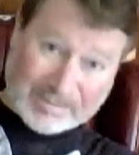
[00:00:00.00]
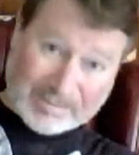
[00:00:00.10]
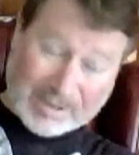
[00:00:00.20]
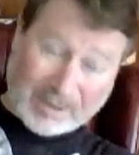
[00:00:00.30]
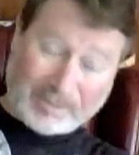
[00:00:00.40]

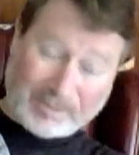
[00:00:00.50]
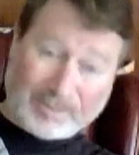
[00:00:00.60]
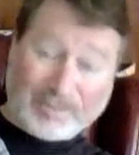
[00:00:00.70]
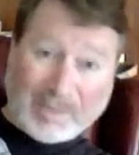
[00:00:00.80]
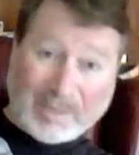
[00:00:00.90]
So,
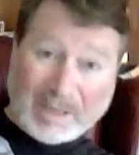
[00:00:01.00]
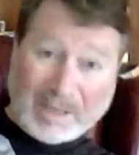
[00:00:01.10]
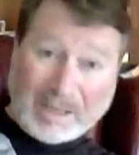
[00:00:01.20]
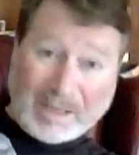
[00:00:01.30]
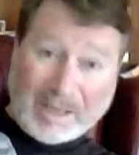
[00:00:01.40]

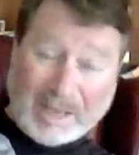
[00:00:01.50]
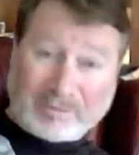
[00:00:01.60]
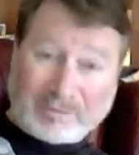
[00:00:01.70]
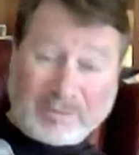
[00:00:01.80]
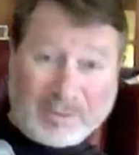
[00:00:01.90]

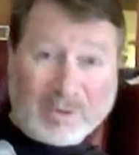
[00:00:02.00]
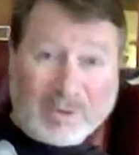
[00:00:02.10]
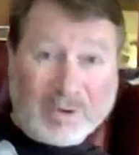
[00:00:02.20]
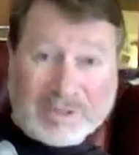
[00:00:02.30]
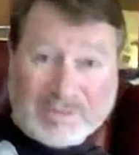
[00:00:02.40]
after reviewing
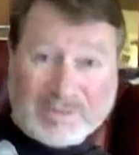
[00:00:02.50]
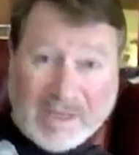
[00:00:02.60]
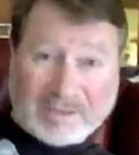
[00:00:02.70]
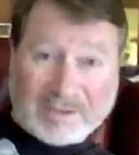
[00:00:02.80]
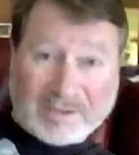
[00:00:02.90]
all these
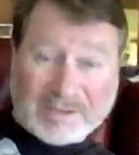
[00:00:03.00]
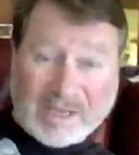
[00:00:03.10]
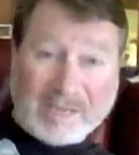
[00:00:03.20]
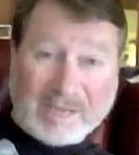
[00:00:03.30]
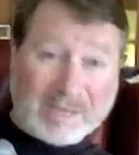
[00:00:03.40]
factors,
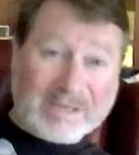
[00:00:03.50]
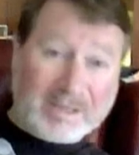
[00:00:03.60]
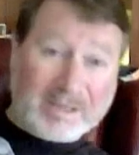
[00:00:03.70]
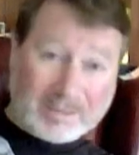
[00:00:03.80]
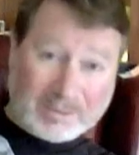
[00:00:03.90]
I must
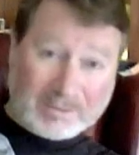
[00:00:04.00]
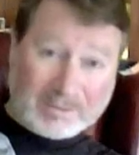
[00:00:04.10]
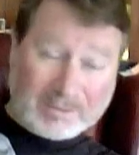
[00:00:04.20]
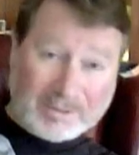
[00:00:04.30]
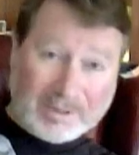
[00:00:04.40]

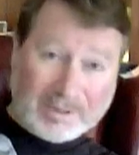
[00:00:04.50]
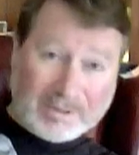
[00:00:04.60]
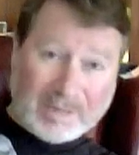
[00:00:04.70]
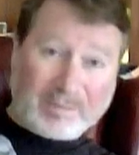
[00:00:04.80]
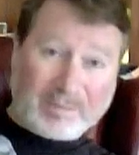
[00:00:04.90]
conclude
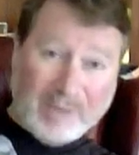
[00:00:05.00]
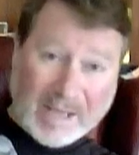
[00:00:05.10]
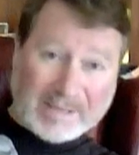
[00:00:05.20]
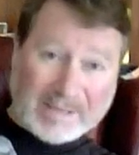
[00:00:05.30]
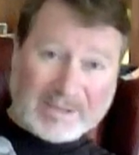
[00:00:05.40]
that
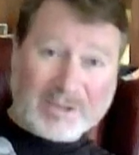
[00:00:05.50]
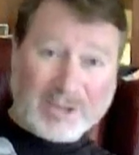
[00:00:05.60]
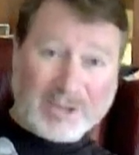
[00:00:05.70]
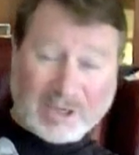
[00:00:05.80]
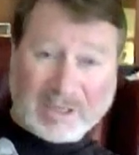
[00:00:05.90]
Brad's
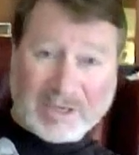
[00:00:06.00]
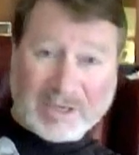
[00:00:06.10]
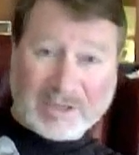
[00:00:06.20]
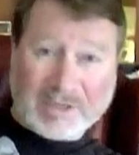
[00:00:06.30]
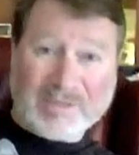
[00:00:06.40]
shirt
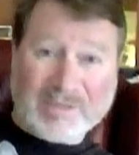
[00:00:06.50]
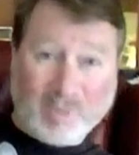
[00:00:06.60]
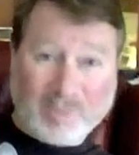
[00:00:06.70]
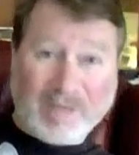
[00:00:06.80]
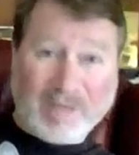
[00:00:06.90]
collection is
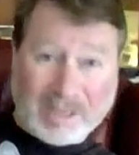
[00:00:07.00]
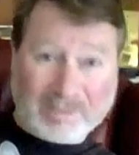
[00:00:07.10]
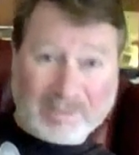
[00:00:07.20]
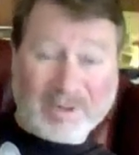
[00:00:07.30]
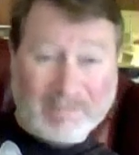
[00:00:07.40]
more
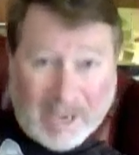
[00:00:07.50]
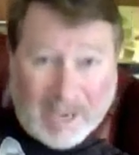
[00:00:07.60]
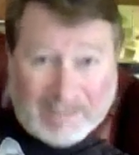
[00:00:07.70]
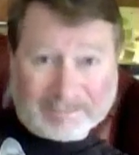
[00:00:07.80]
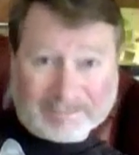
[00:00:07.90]
valuable than
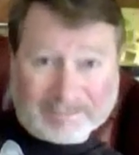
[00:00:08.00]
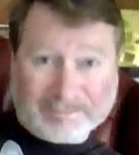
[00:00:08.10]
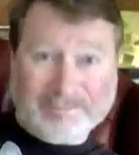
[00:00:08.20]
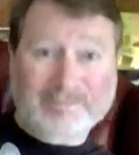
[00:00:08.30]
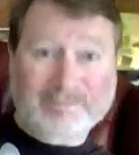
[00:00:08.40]
mine.
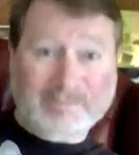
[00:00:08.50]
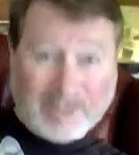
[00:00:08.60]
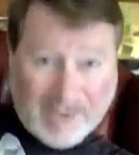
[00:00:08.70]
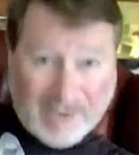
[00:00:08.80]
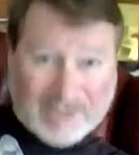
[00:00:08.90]

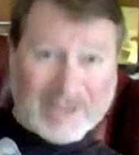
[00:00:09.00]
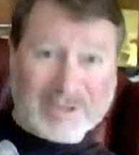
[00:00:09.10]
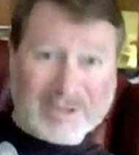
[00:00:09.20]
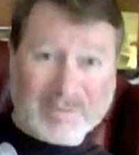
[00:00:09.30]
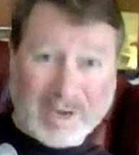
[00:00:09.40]

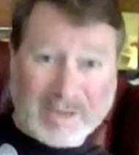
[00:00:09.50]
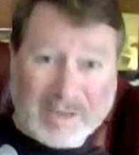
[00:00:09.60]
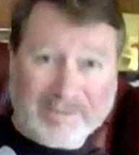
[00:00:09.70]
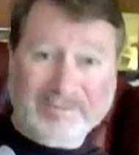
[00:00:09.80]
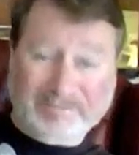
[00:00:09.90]
Congratulations,
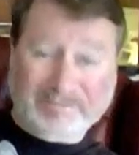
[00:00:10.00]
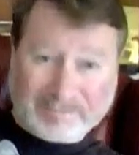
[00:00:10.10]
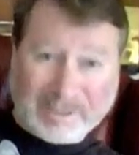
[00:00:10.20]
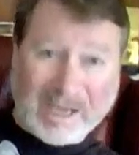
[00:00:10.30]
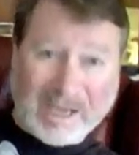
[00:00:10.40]
Brad.
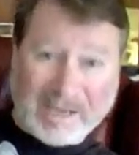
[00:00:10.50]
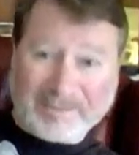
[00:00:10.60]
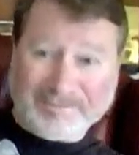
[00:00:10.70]
You got it.